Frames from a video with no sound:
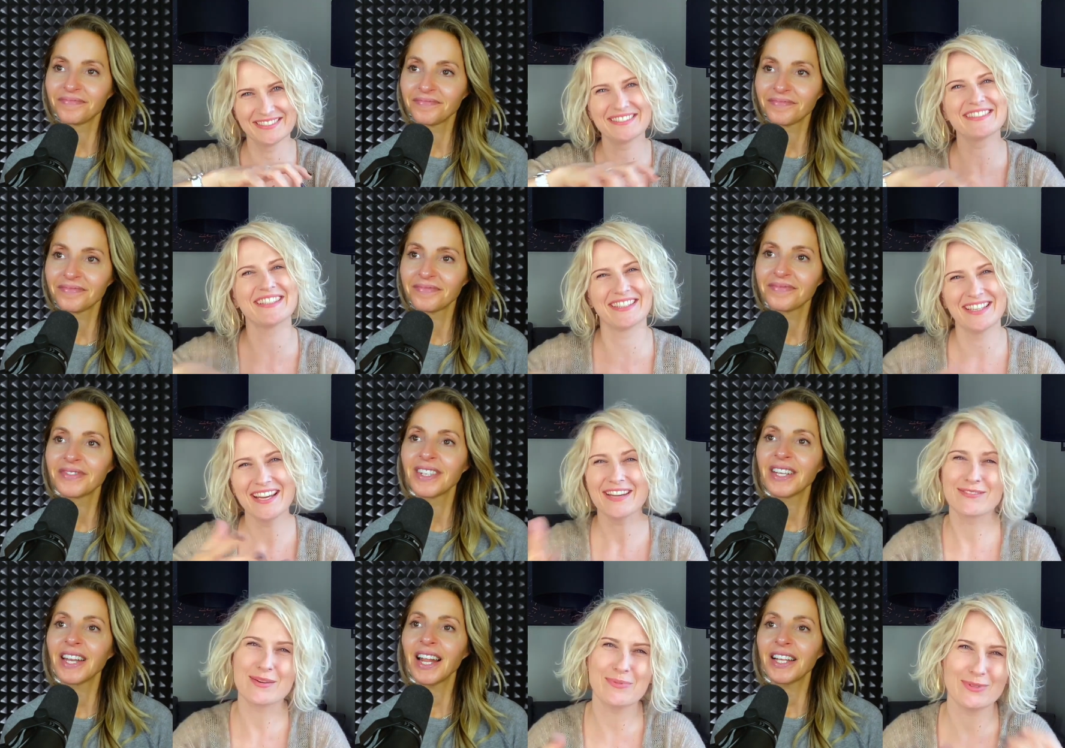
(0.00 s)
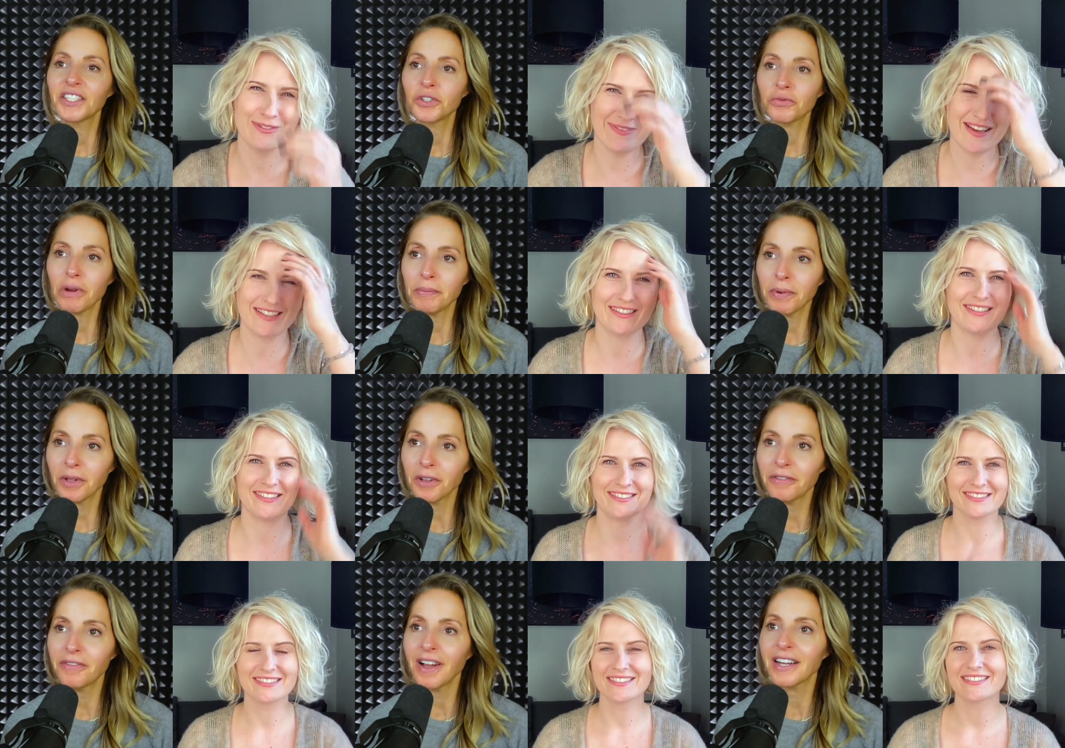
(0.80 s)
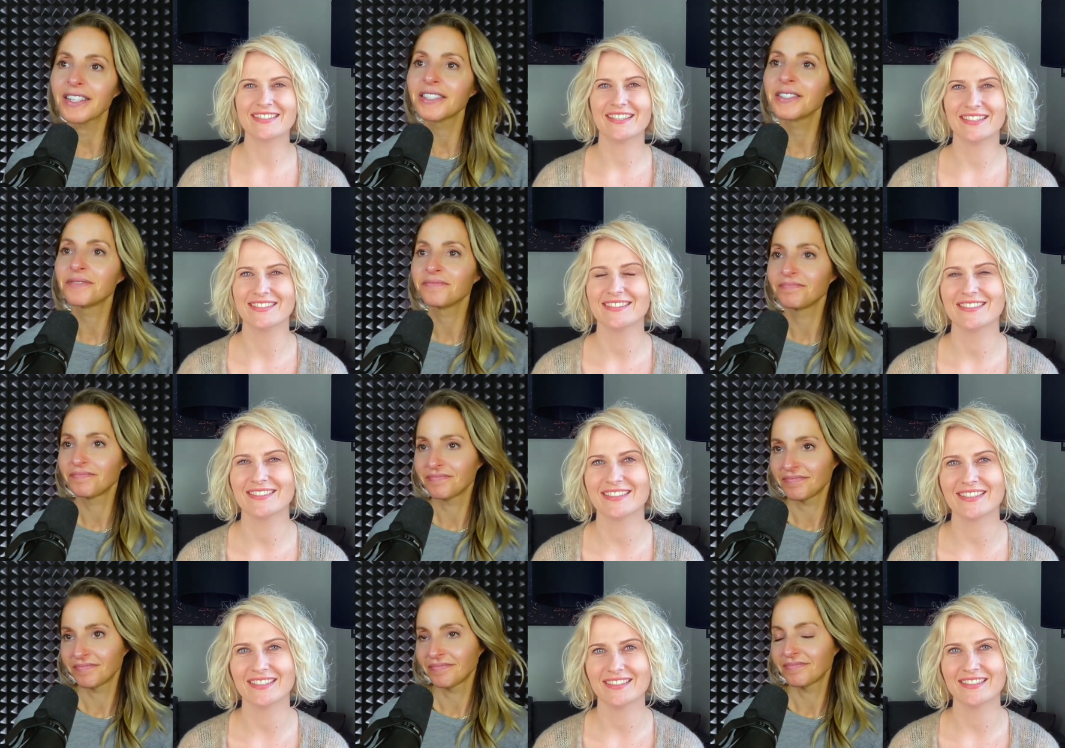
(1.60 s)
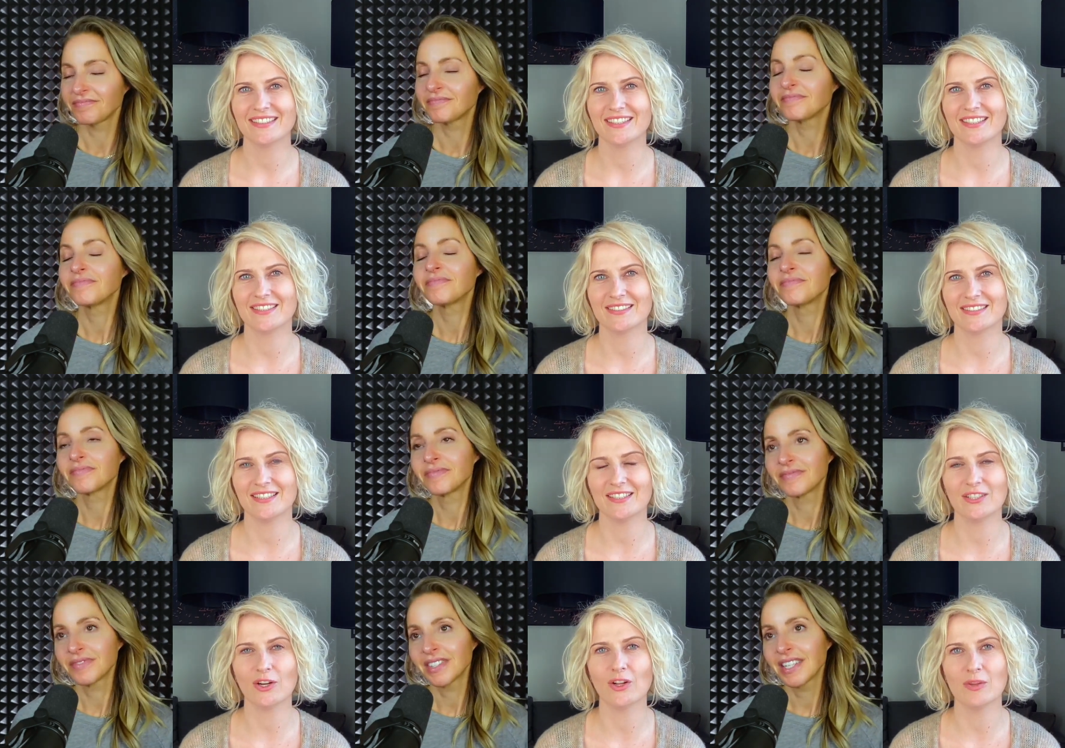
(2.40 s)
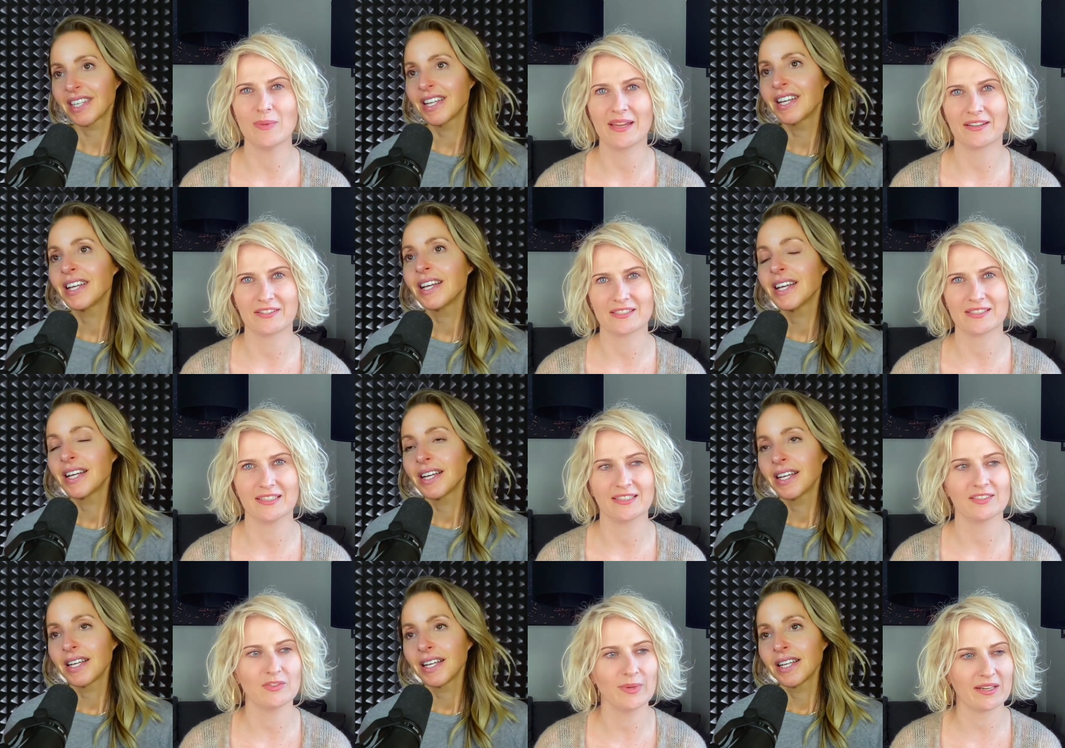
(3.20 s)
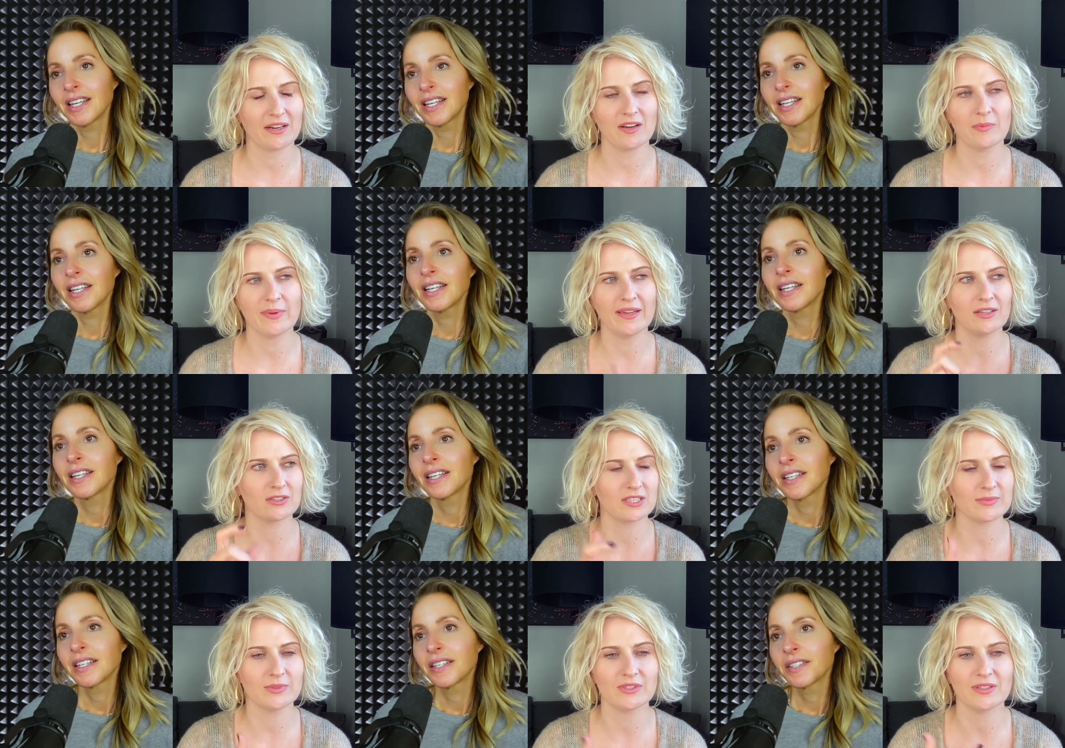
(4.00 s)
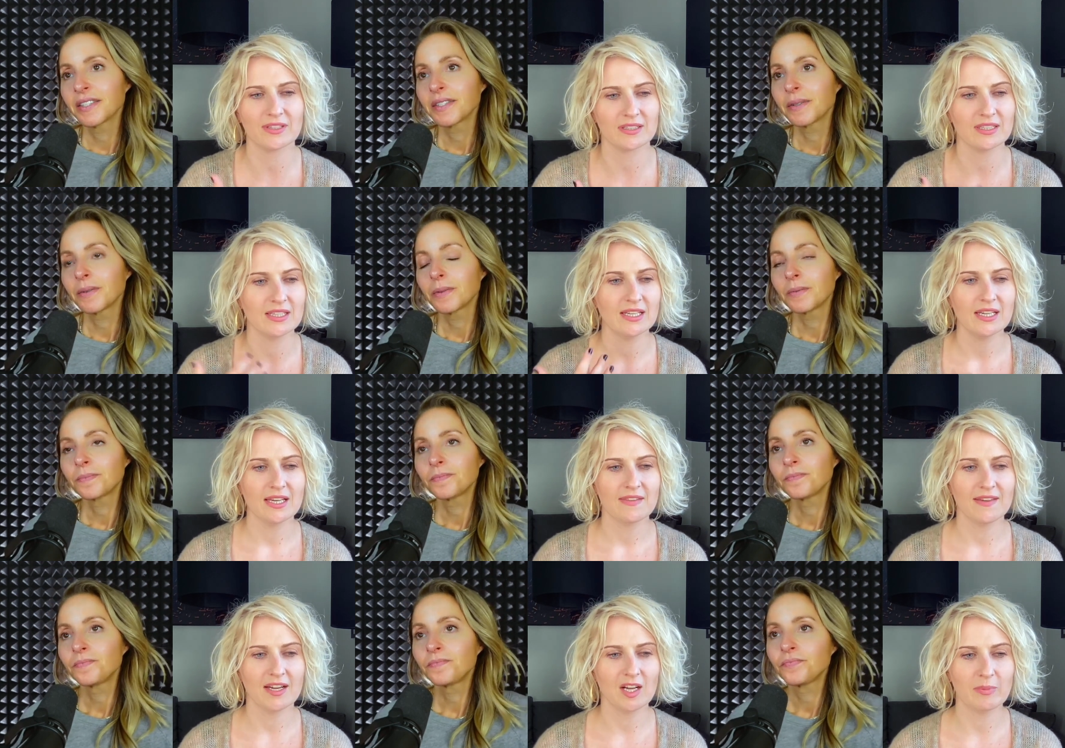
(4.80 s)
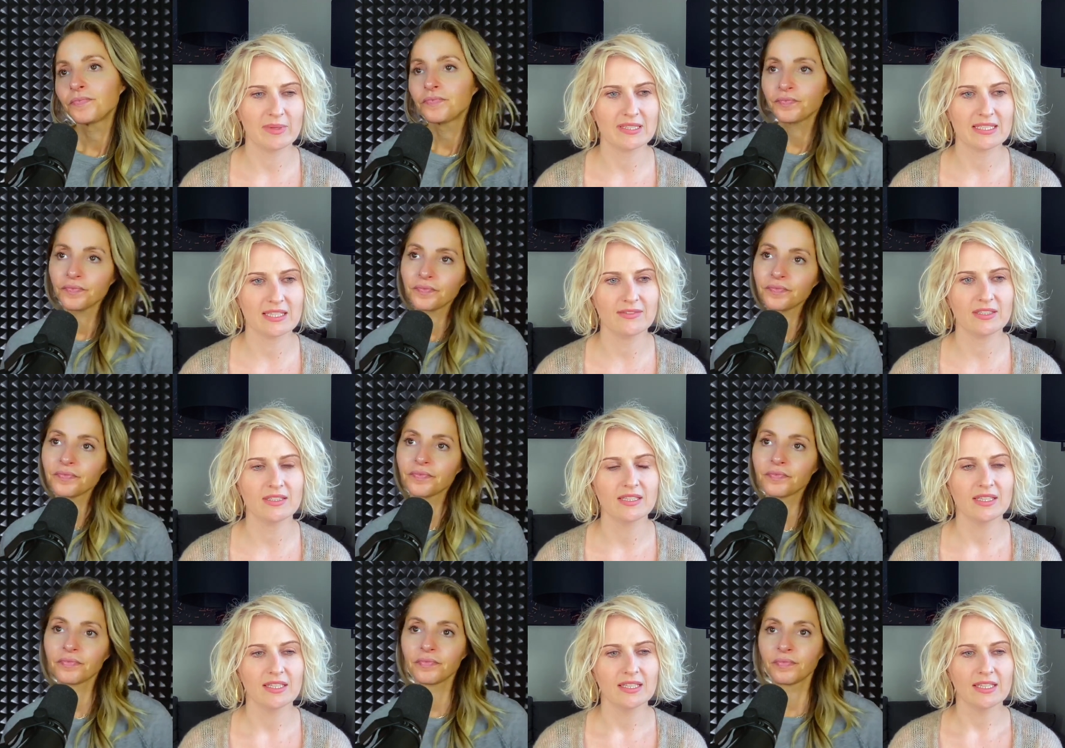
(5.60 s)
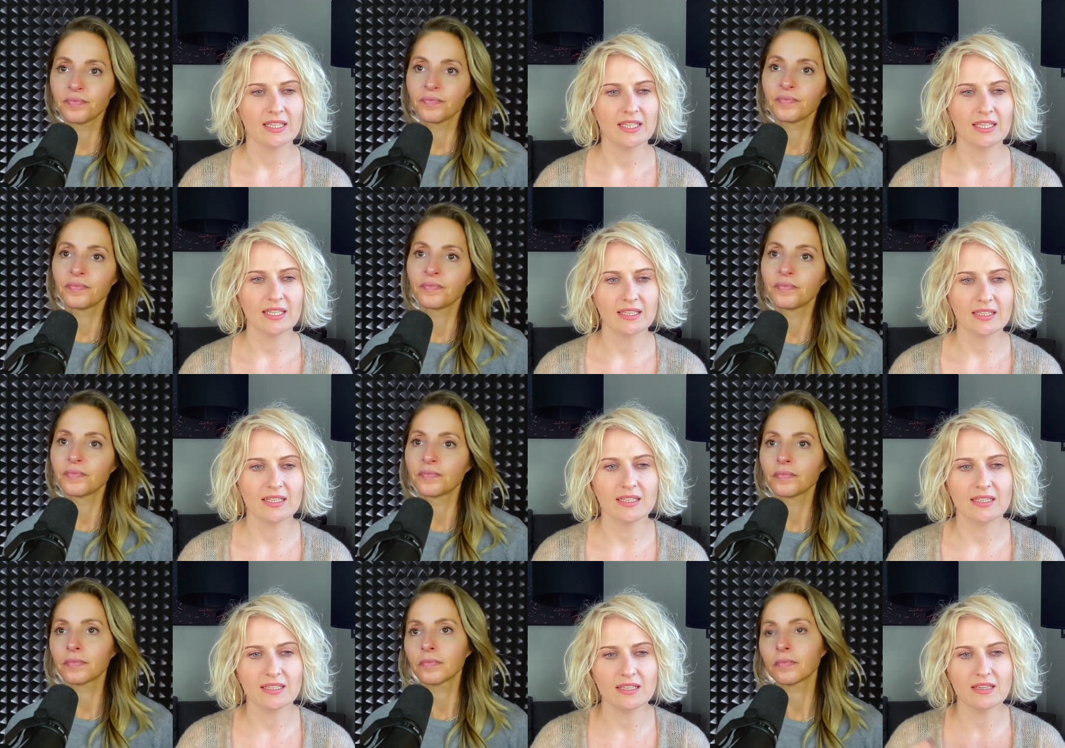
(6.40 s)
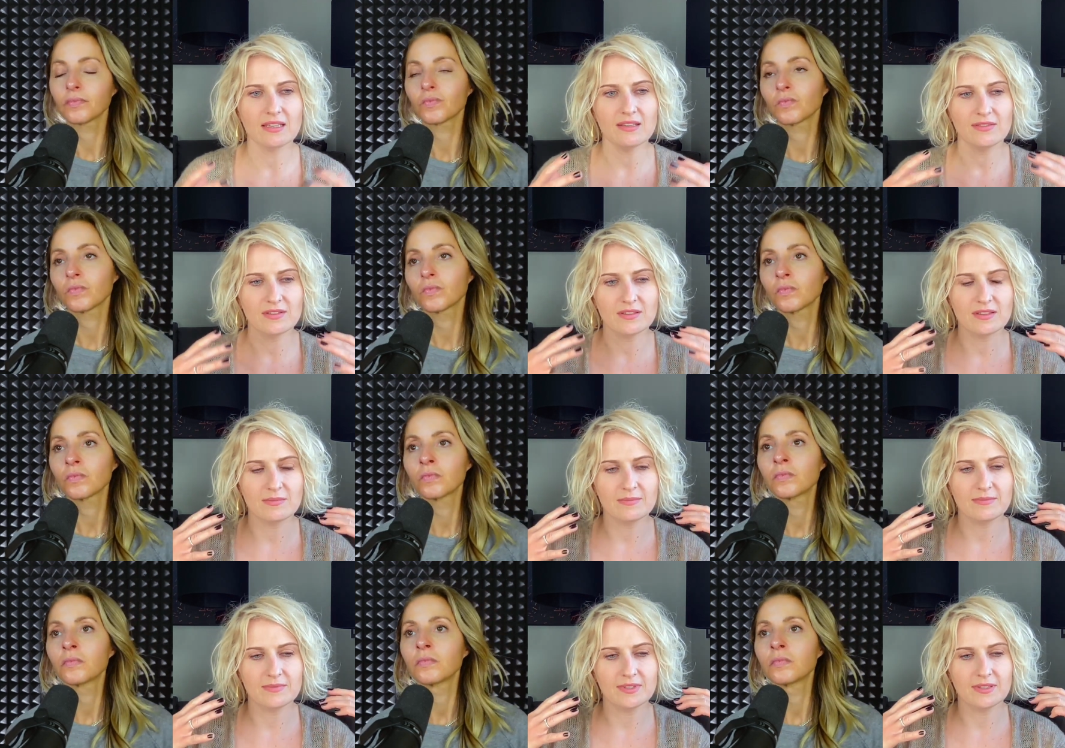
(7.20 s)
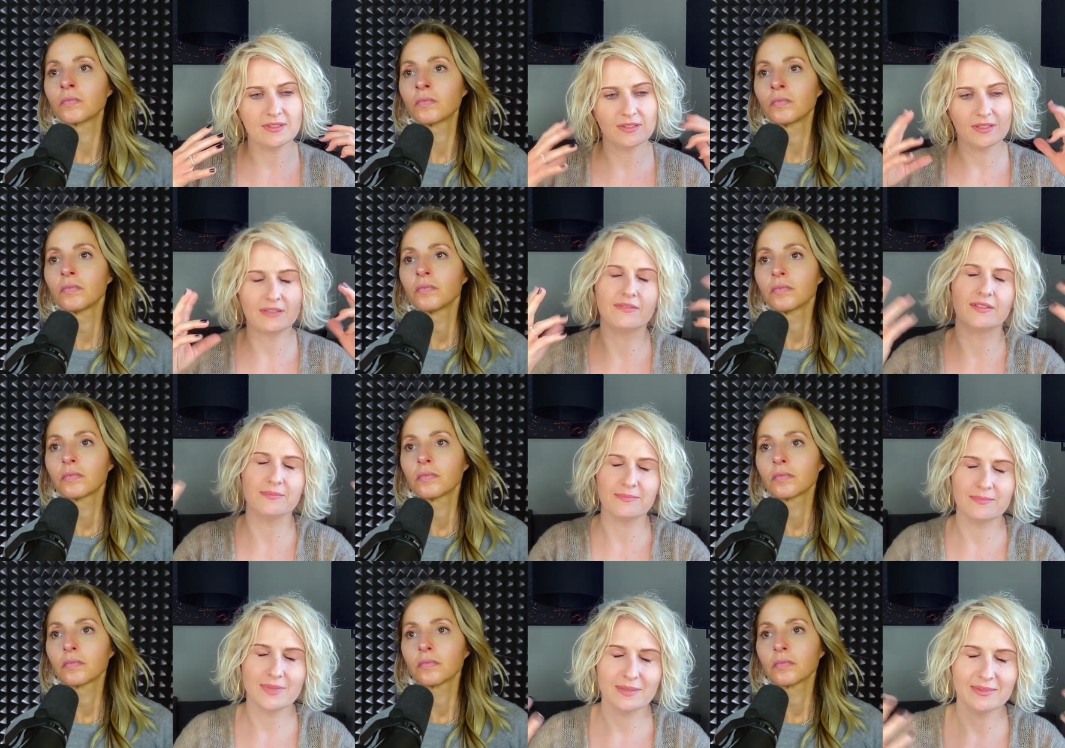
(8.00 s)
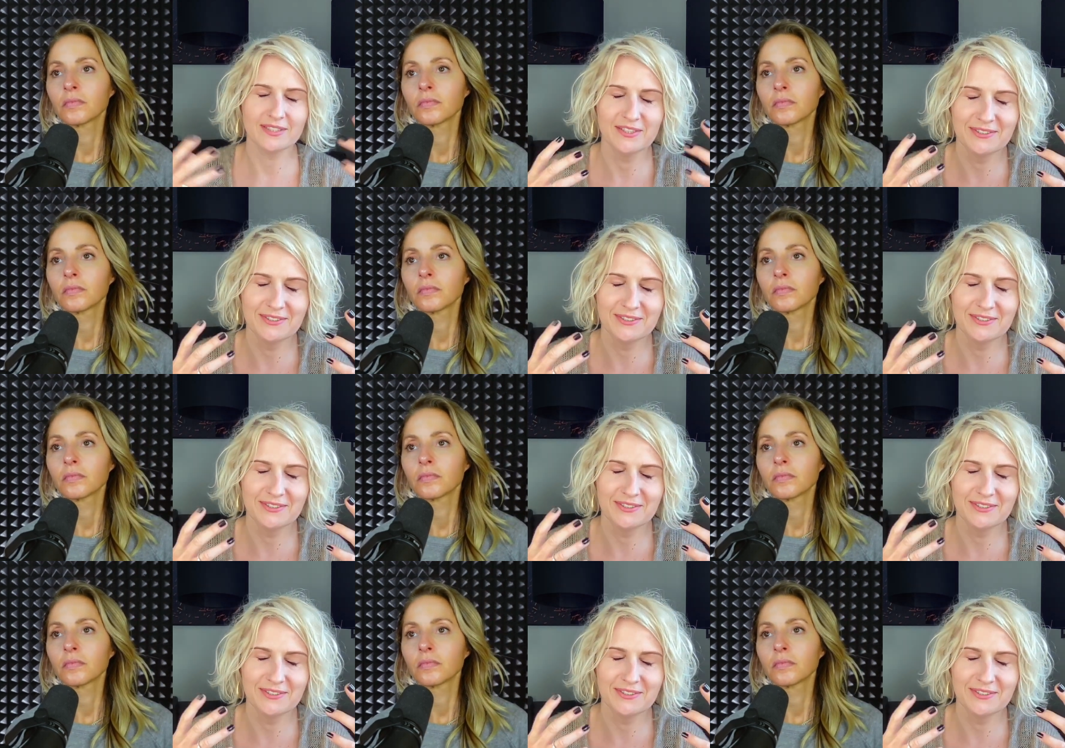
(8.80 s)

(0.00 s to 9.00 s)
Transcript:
Speaker 1: yeah, ripple, like effect, ripple like, effect. Yeah, yeah. It it all matters. Like no matter how big or small the the help is, even even the the even maybe